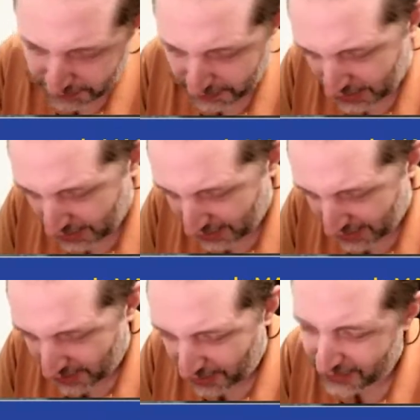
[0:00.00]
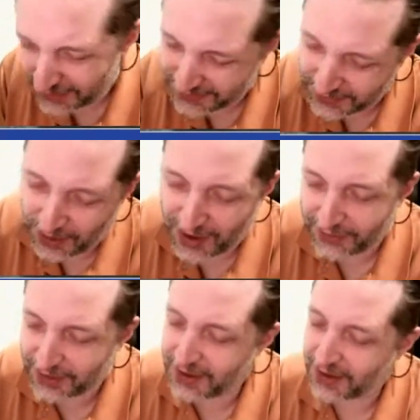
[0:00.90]
1, it might be
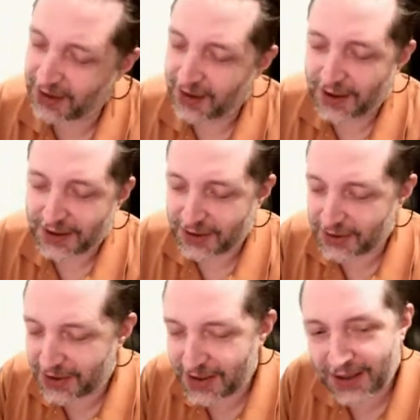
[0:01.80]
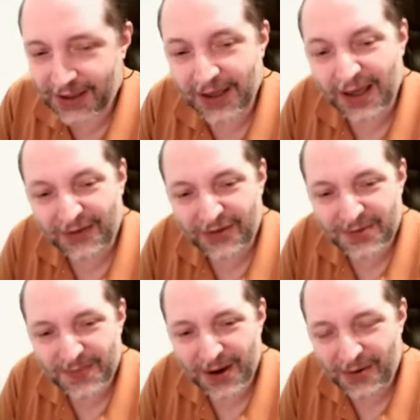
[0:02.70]
stupid, but I would take Inspire Lightning. If you
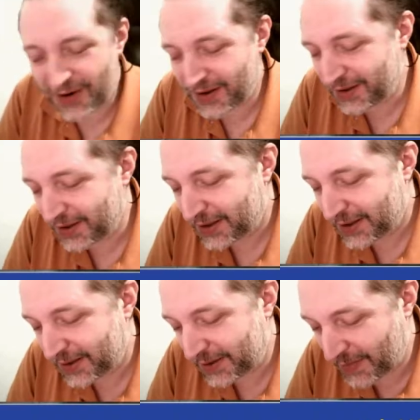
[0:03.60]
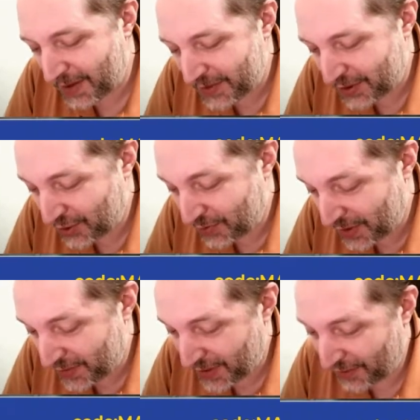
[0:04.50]
have 5 Inspire Lightning,
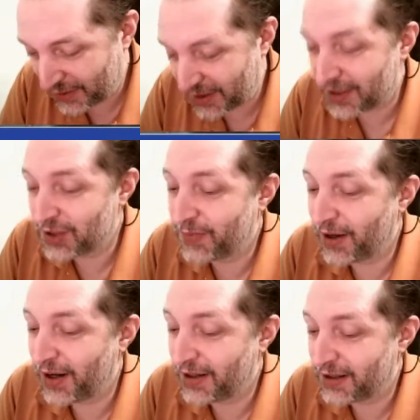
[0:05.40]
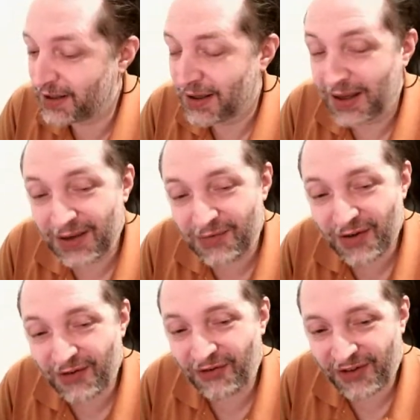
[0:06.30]
game is
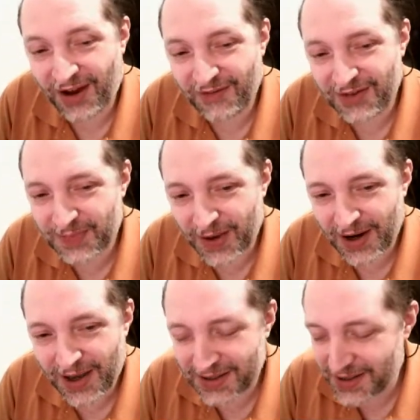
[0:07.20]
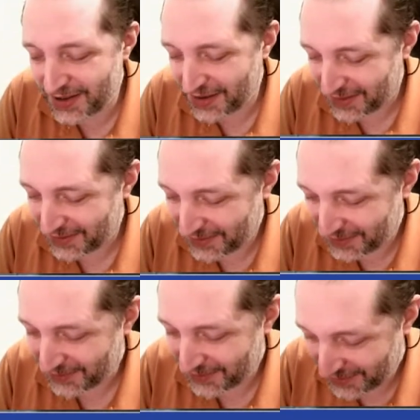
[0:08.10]
over. Like,
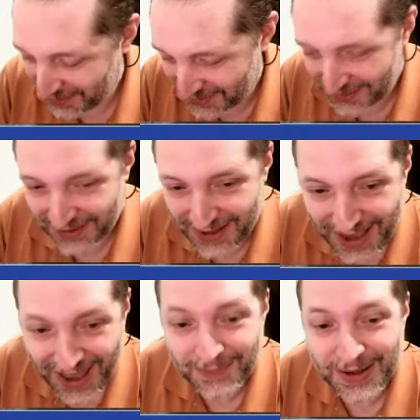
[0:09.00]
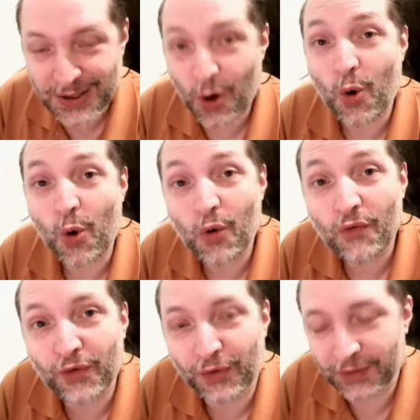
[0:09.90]
so I would pick Wave
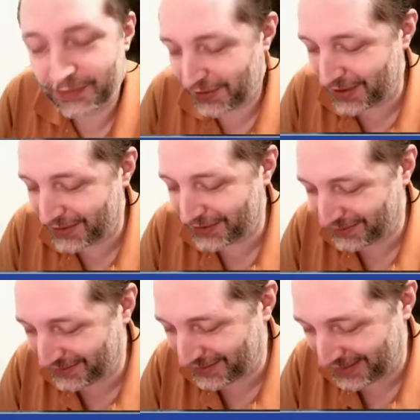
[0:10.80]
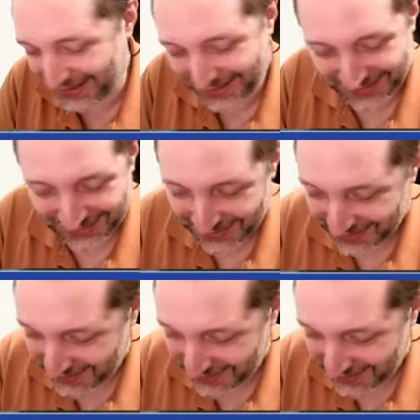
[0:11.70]
Lightning, Inspire Lightning.